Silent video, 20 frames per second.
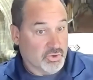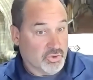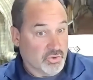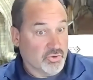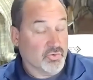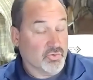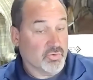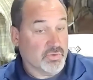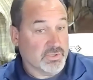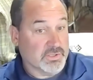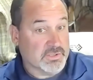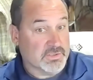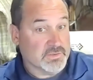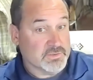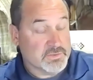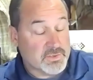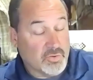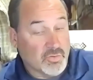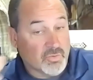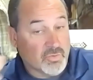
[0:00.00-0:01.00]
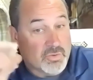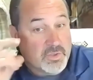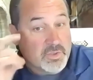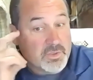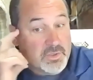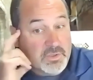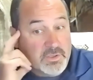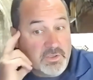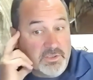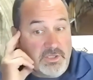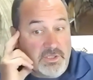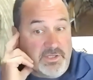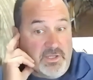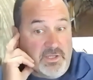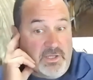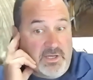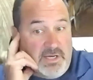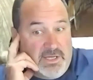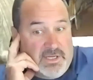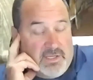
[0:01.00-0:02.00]
where you're doing it. So
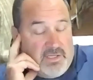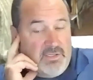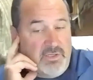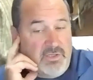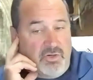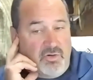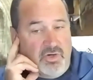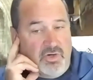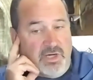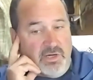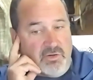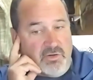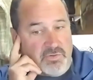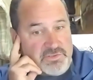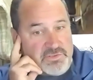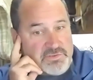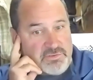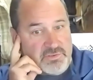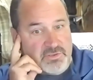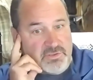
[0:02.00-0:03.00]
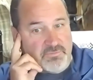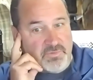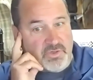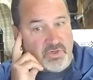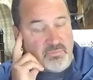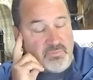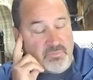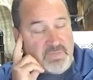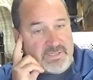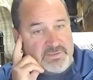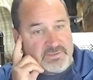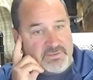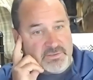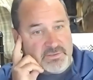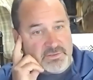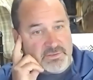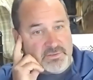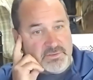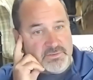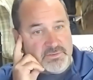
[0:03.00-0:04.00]
I always
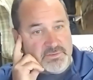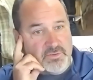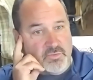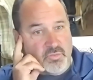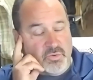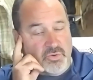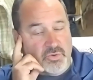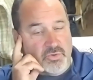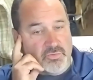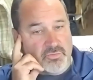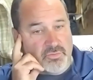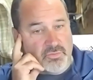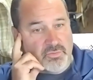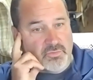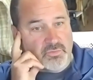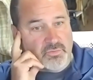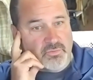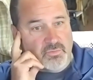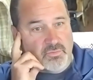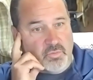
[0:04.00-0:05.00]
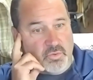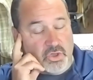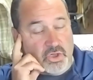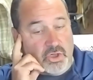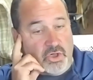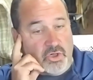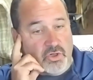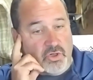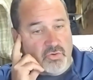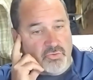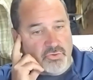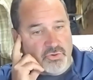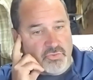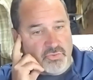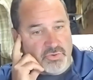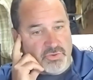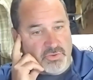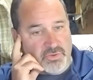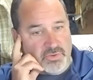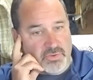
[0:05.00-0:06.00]
default back to we're
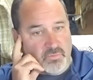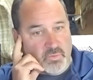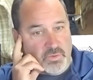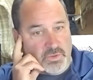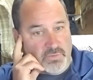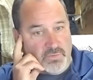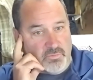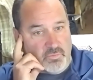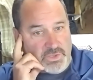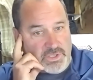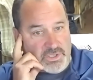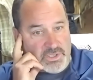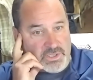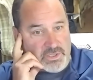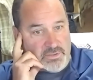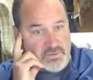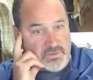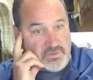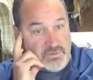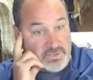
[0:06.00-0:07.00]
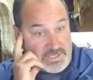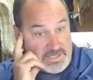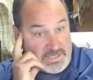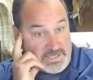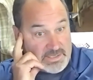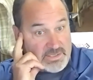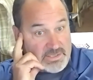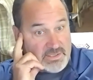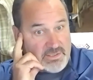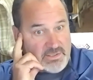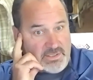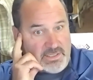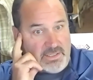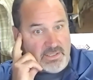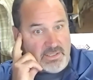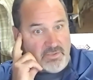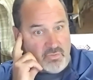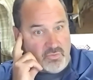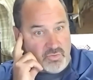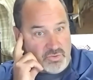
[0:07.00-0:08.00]
all doing what we
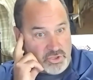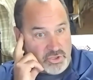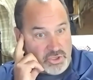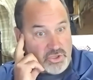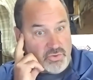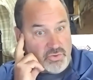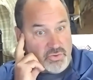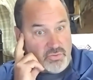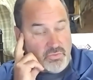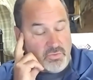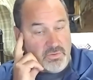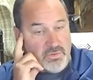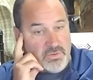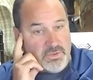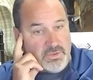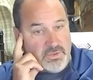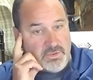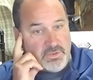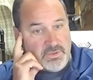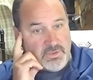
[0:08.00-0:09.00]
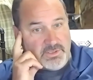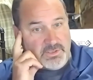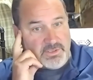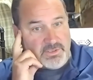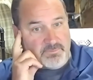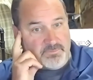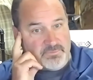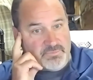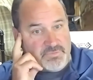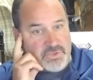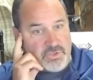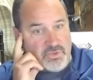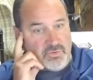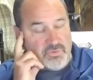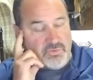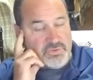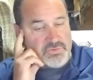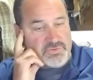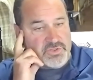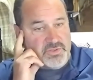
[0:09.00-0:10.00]
think and or know,
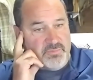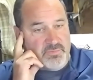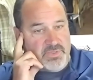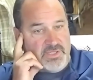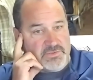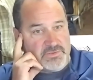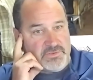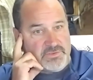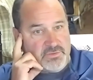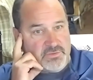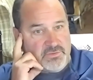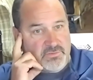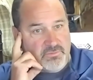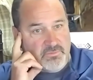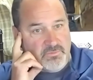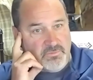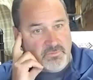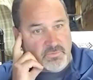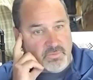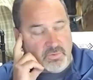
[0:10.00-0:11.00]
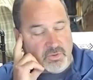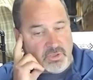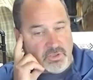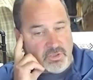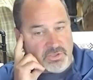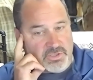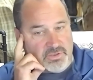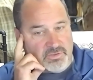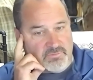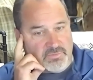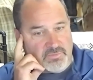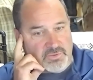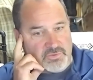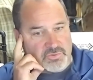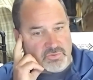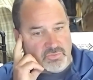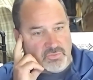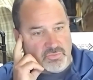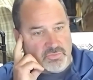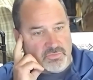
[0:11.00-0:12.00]
is the best for our
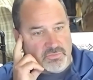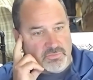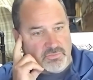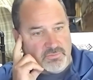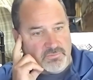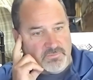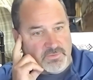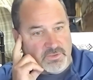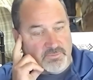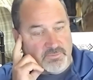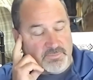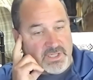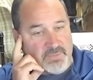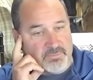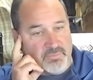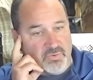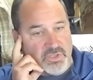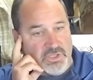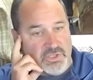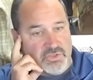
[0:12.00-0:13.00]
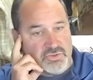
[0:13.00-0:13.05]
individual farming